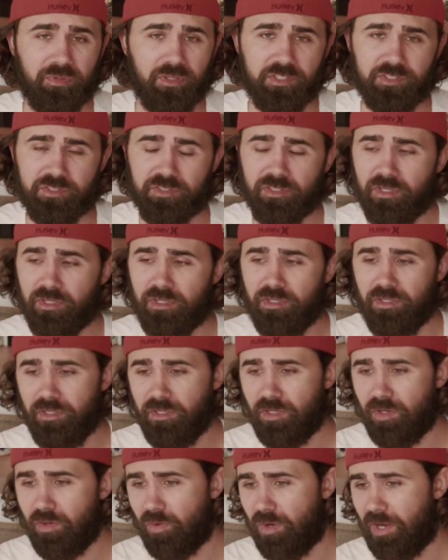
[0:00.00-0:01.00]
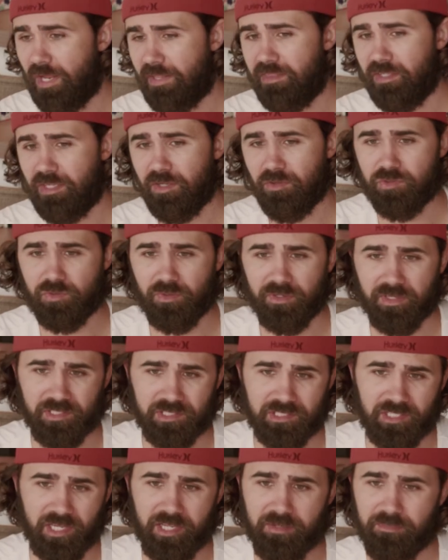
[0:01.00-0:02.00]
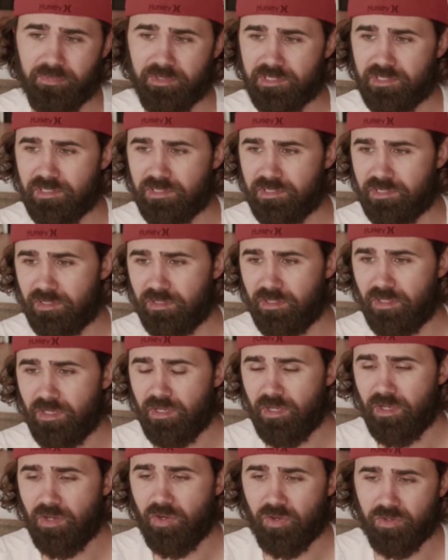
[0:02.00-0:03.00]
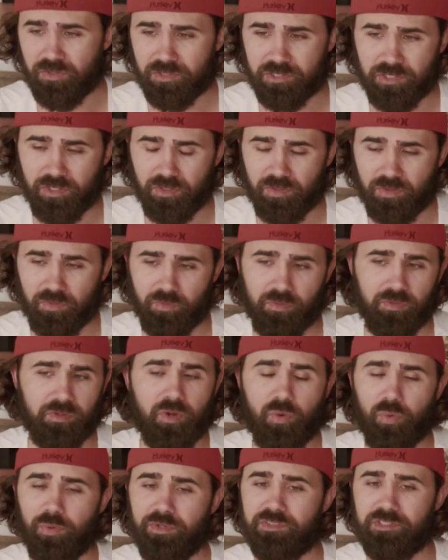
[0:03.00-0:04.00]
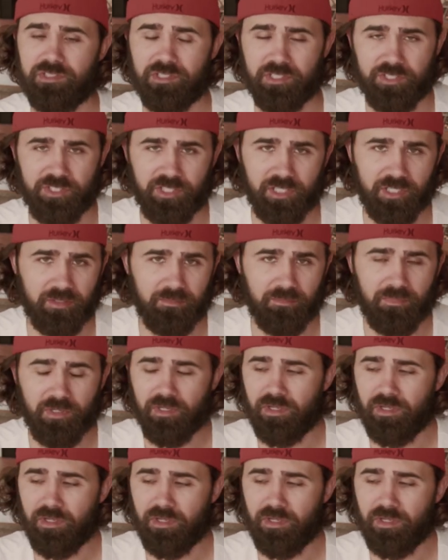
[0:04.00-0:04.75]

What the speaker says: plus, you know, I think I was running a side business and also going to the gym,